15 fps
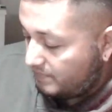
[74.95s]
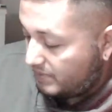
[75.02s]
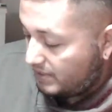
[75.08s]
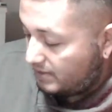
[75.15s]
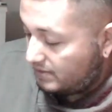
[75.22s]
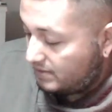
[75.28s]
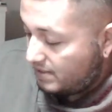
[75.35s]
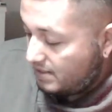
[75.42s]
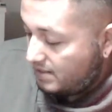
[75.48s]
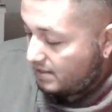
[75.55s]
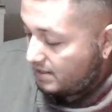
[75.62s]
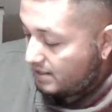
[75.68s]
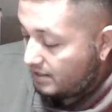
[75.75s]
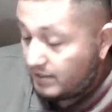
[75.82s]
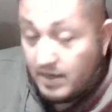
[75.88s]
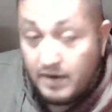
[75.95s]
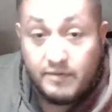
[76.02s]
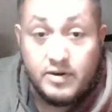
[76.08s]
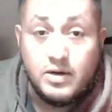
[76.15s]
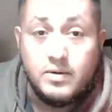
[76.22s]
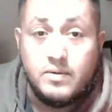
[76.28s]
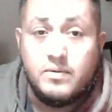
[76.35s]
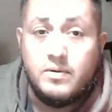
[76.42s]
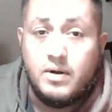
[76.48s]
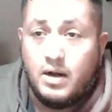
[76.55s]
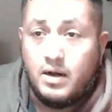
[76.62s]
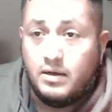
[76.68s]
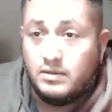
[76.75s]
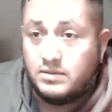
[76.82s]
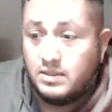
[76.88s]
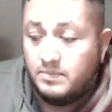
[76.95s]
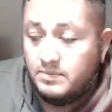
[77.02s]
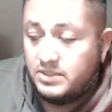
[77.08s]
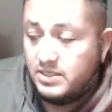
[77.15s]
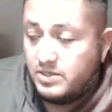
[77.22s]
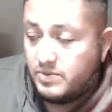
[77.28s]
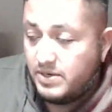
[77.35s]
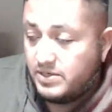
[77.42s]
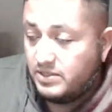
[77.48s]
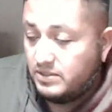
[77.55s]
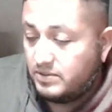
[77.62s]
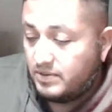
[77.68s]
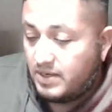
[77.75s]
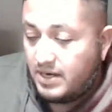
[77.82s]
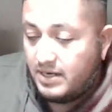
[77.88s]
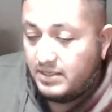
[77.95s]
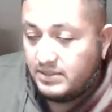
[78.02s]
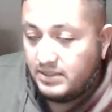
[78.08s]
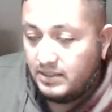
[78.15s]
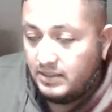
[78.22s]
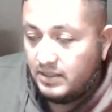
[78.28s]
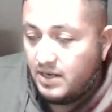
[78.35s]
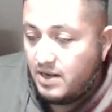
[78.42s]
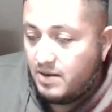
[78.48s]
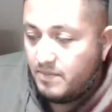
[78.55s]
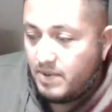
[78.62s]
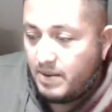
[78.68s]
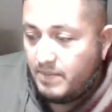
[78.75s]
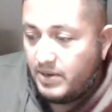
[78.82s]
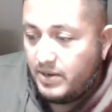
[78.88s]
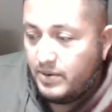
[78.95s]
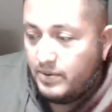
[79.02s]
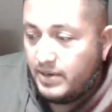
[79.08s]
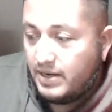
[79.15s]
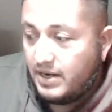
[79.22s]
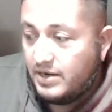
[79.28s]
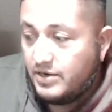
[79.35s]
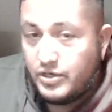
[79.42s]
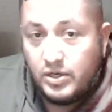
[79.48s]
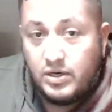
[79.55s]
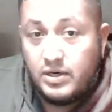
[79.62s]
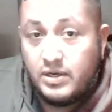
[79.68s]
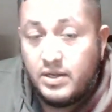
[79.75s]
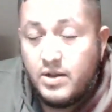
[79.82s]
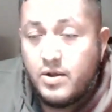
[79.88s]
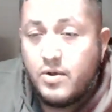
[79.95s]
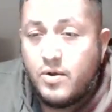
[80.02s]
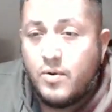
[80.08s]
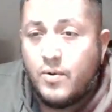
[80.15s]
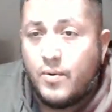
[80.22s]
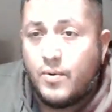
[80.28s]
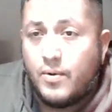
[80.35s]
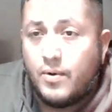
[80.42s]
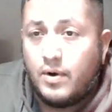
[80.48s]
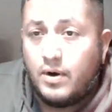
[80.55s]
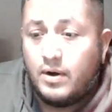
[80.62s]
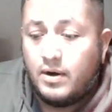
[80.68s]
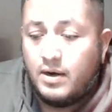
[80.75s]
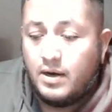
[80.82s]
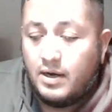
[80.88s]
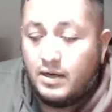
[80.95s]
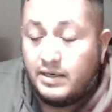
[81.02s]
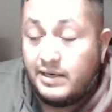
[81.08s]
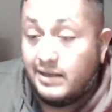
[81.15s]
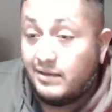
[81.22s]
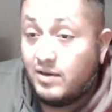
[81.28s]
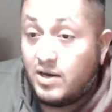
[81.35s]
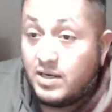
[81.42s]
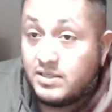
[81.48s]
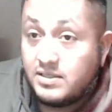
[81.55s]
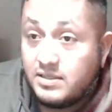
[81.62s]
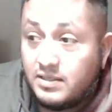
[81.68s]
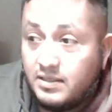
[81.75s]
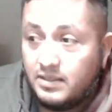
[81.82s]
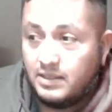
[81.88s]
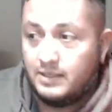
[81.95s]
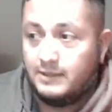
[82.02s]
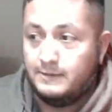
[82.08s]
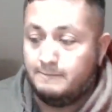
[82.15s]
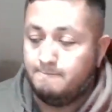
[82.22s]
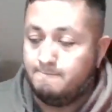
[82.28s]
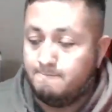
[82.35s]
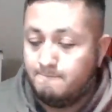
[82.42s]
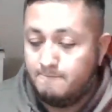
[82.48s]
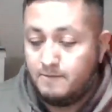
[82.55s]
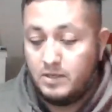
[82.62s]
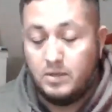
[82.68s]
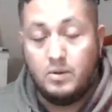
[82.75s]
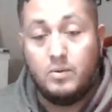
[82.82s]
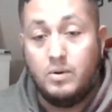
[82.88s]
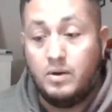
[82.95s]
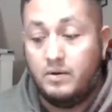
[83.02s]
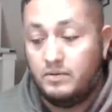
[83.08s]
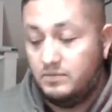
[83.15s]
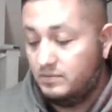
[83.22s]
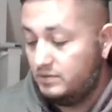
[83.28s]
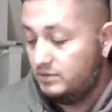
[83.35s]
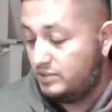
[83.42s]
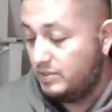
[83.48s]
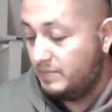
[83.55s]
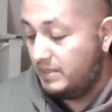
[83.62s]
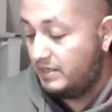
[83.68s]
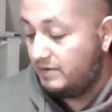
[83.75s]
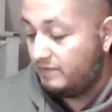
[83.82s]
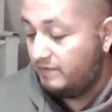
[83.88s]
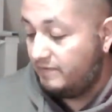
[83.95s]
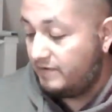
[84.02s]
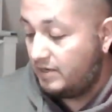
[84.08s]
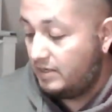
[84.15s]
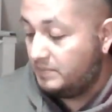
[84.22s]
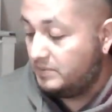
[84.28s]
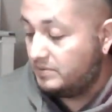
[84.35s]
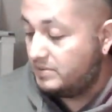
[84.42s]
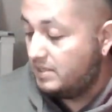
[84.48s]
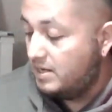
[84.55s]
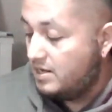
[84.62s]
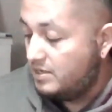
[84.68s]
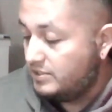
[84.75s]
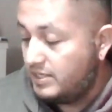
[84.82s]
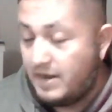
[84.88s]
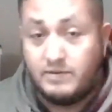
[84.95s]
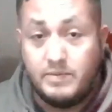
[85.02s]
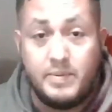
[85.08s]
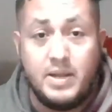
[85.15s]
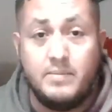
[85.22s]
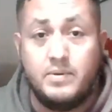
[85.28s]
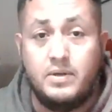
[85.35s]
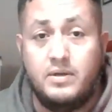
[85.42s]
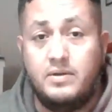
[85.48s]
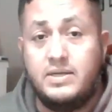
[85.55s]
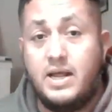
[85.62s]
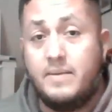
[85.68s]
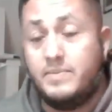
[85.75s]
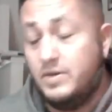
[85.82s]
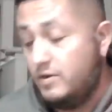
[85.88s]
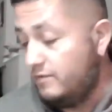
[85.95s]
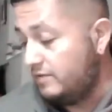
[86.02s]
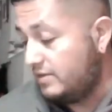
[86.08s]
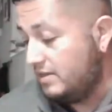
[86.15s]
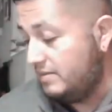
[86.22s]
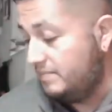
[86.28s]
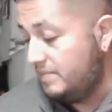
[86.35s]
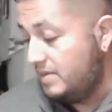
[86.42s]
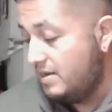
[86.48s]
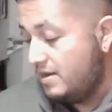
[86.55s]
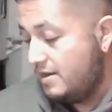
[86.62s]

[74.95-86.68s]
But you never know. Some situations arise and maybe you get injured or you get lost. So many different variables. So you have to be able to adapt and overcome.